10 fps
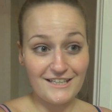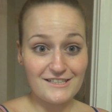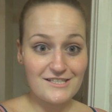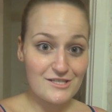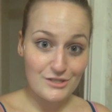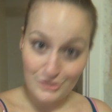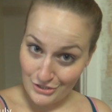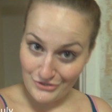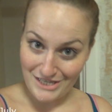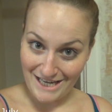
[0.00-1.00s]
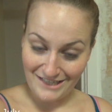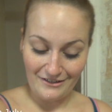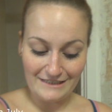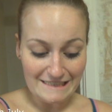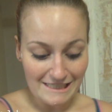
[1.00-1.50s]
is Tuesday
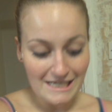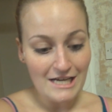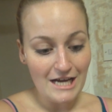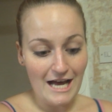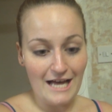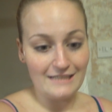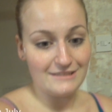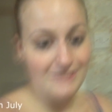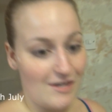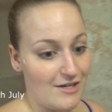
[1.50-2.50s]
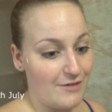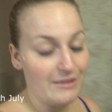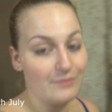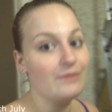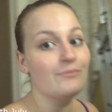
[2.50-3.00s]
night and I
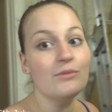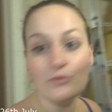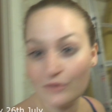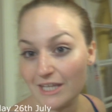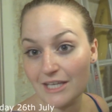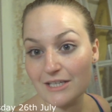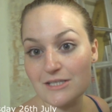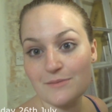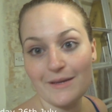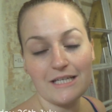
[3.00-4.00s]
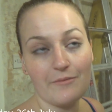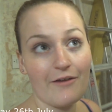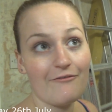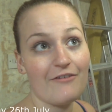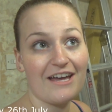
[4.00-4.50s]
will be moving in and spending
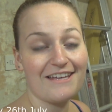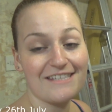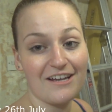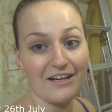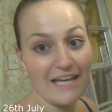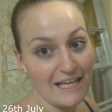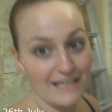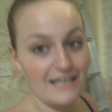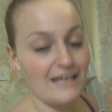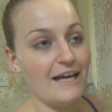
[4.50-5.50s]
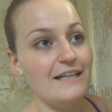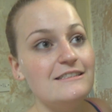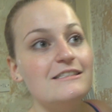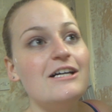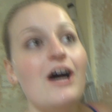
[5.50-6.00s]
my first night in here
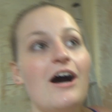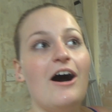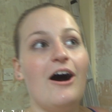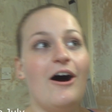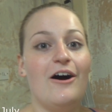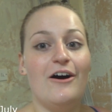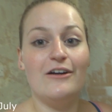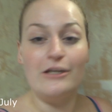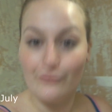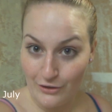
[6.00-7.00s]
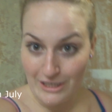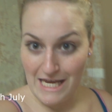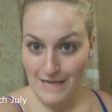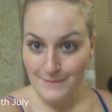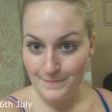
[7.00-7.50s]
on
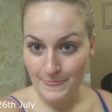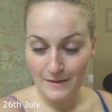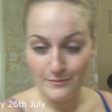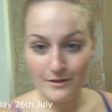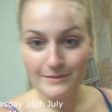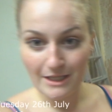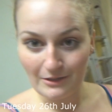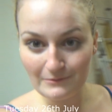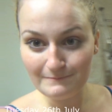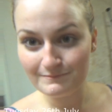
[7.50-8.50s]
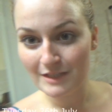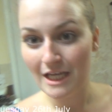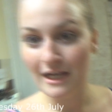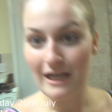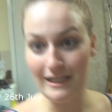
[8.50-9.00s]
Friday. I'm on my own
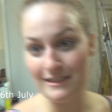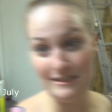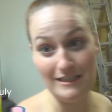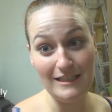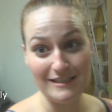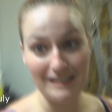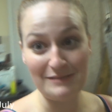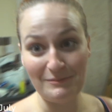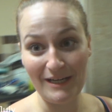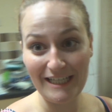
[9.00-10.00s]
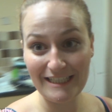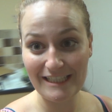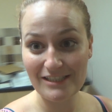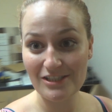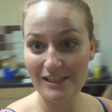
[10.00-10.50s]
and this is my
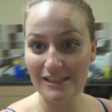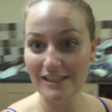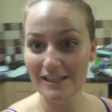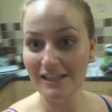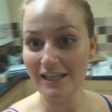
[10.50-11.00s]
kitchen.